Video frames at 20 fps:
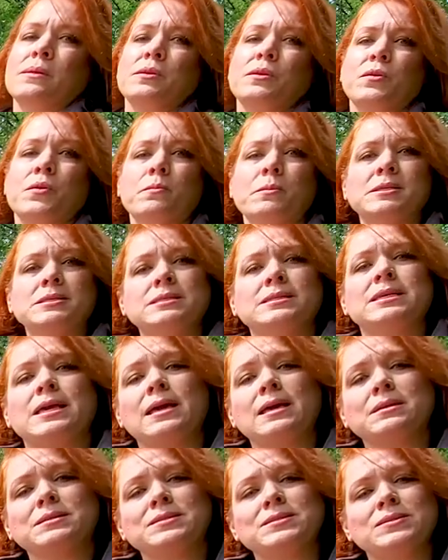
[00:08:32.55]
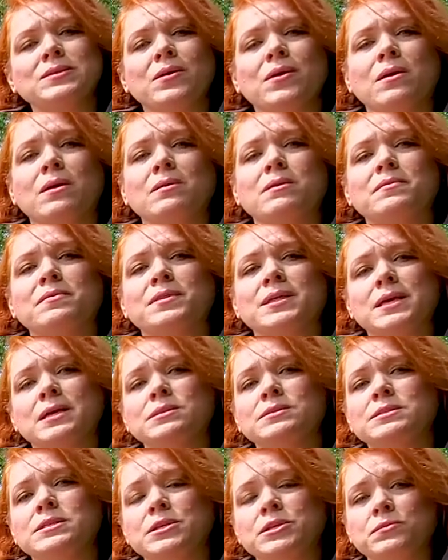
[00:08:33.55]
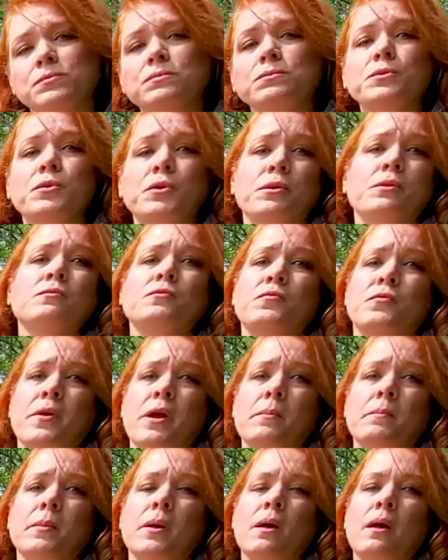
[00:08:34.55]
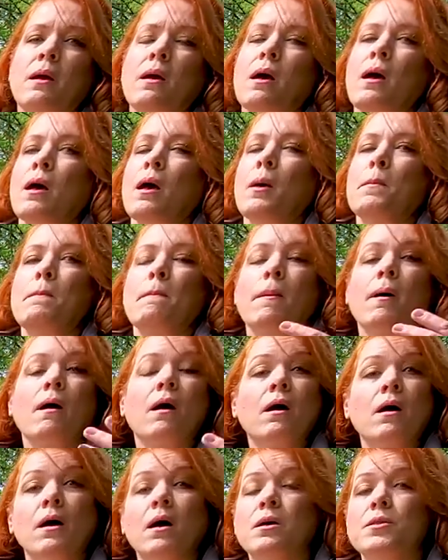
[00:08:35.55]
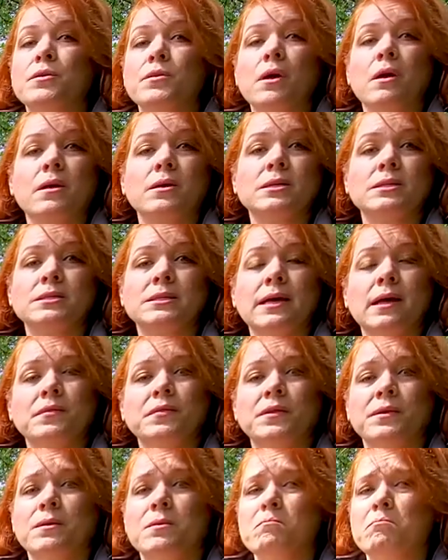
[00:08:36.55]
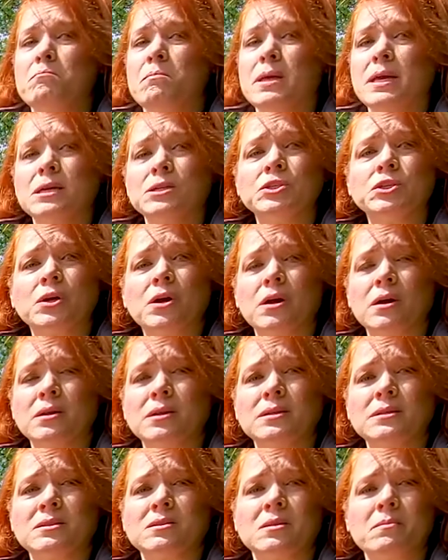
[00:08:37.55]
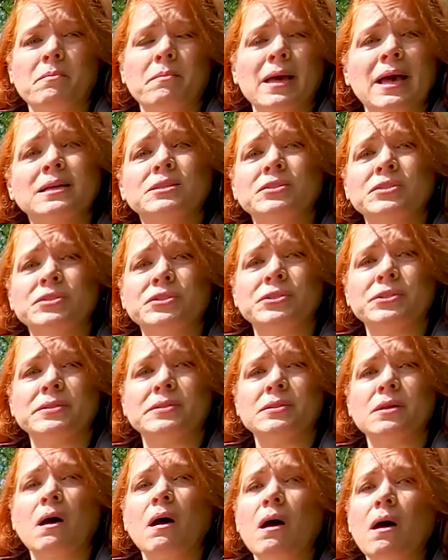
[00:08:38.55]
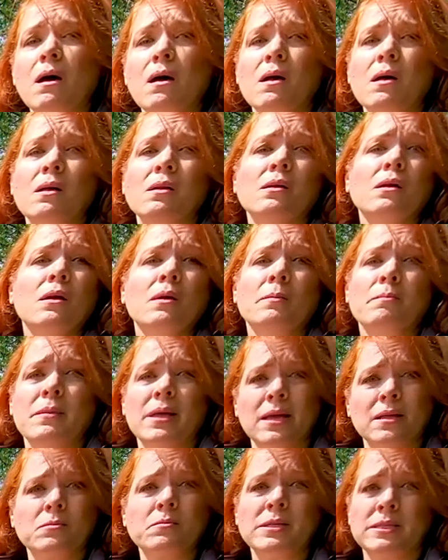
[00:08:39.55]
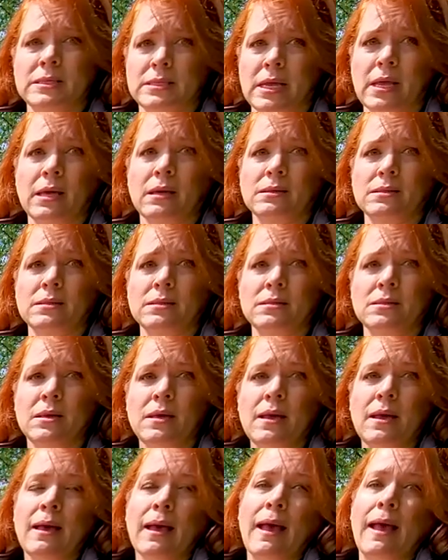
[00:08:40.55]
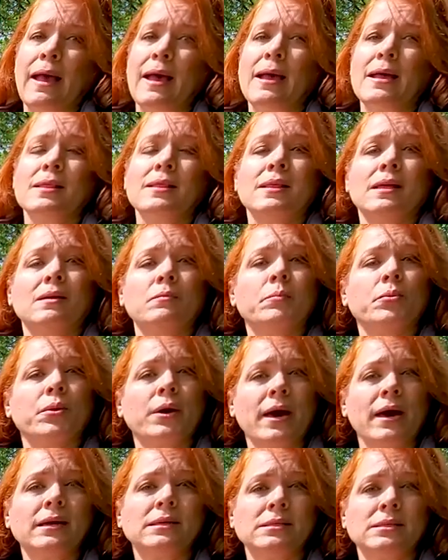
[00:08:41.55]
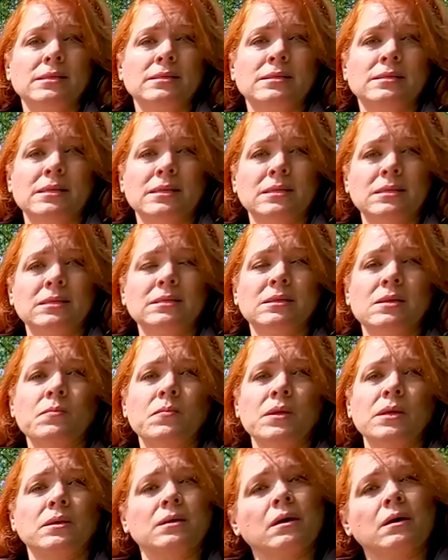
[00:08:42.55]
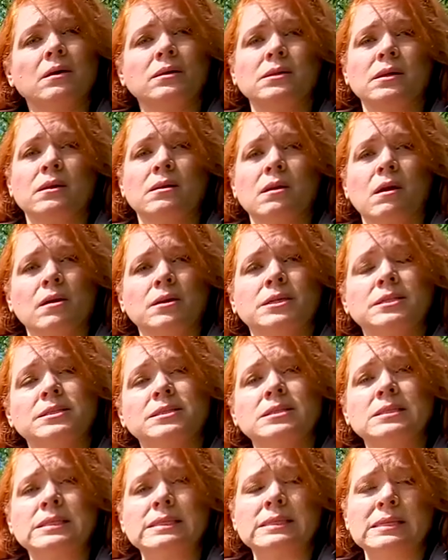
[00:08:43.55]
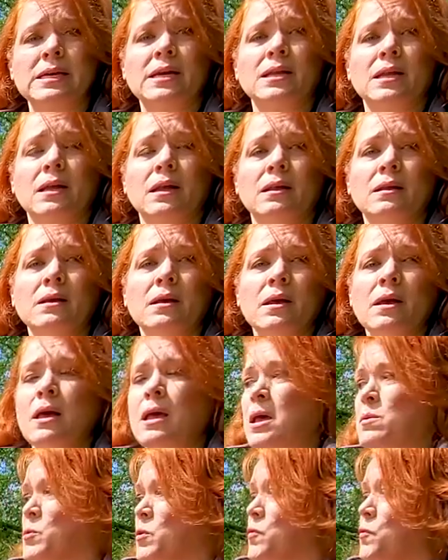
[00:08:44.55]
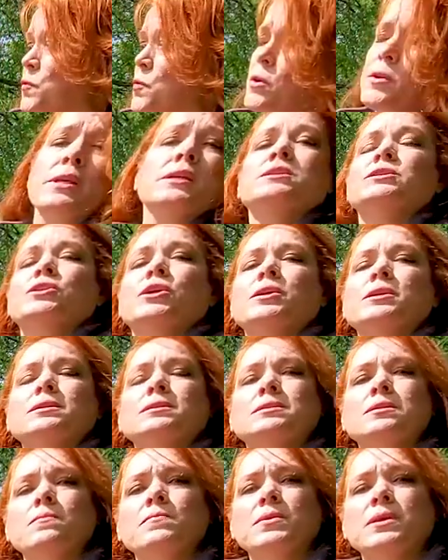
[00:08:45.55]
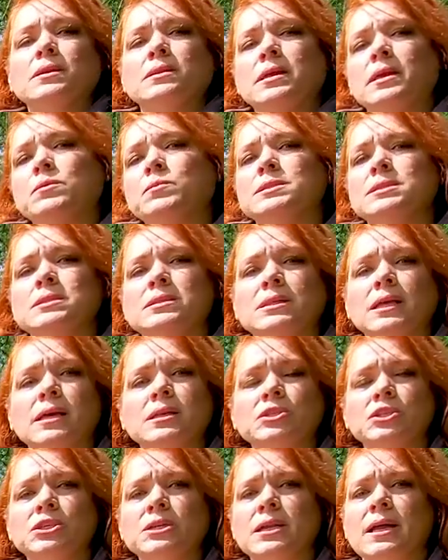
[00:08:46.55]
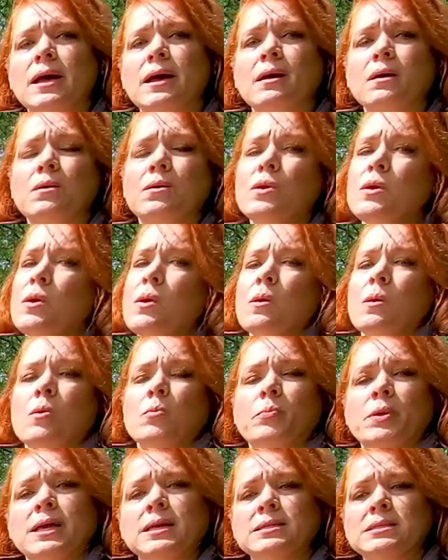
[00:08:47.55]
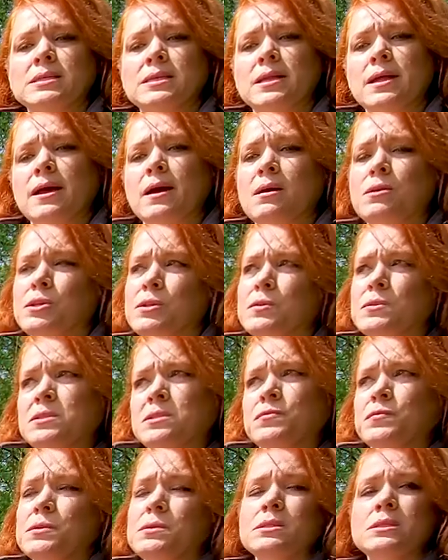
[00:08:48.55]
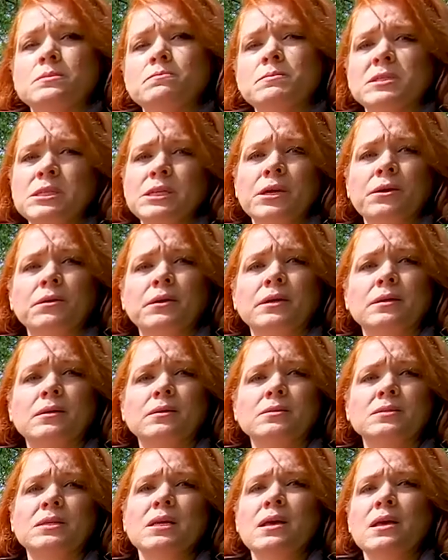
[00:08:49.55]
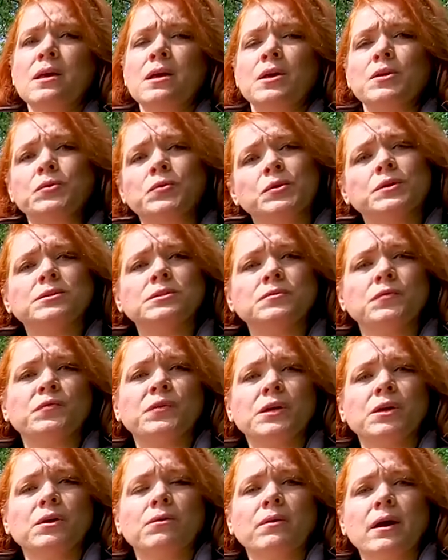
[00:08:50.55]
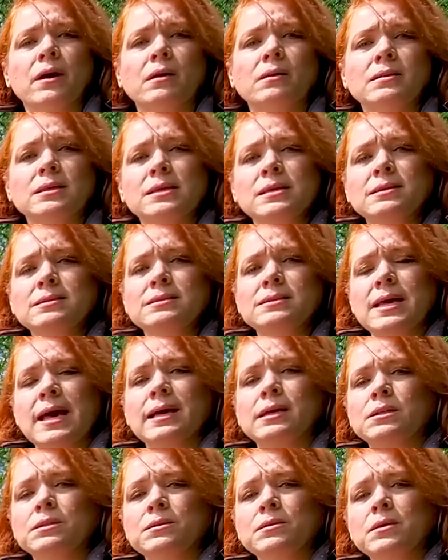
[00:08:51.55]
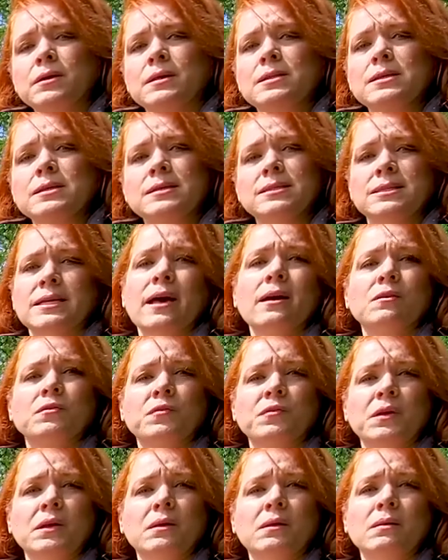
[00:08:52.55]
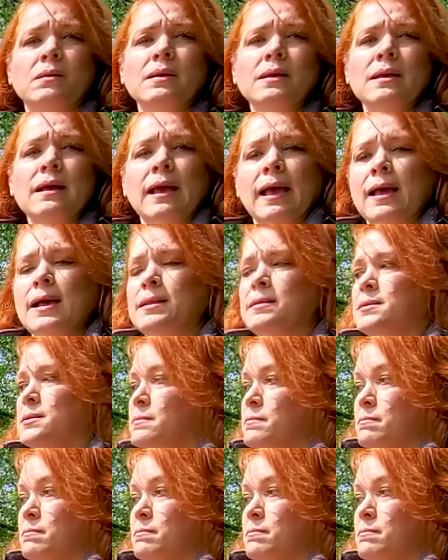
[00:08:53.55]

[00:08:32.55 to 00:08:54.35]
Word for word: your mistakes are things that you learn from. Other artists out there, major artists, the masters, all made mistakes. And they practiced. They did something called an artist study. And before they started something, they would sketch it out or paint it out, use different materials, in order to figure out the exact look and the exact feel and